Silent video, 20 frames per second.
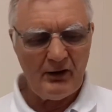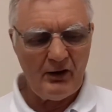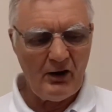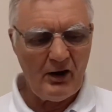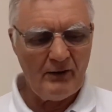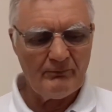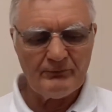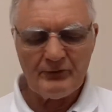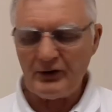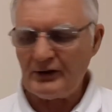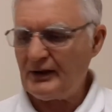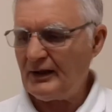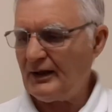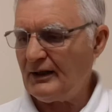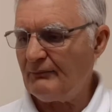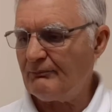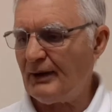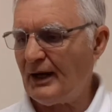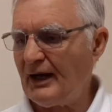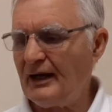I'm not
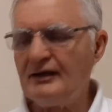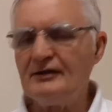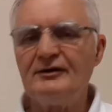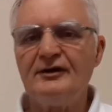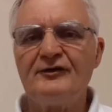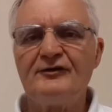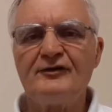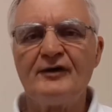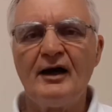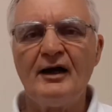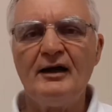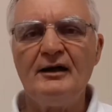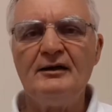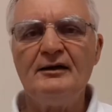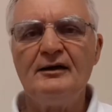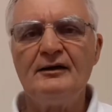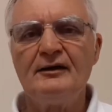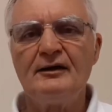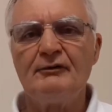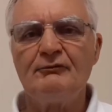getting paid to say
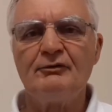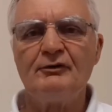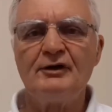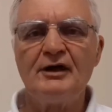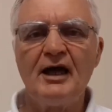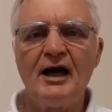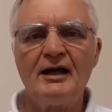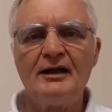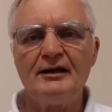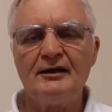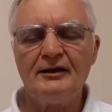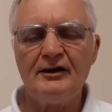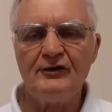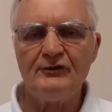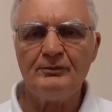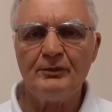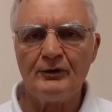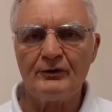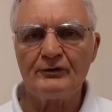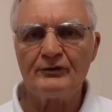anything regarding these
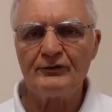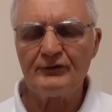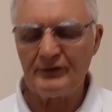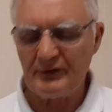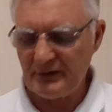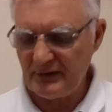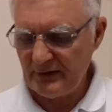books.